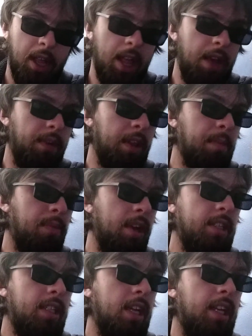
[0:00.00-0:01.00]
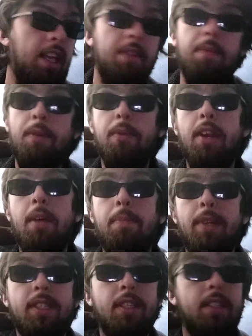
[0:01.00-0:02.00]
really embraced the idea of me running a
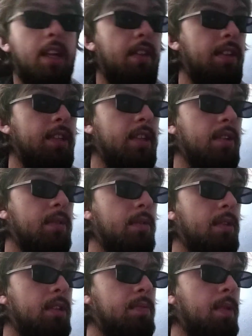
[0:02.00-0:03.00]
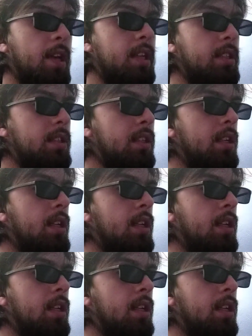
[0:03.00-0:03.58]
business out of this place.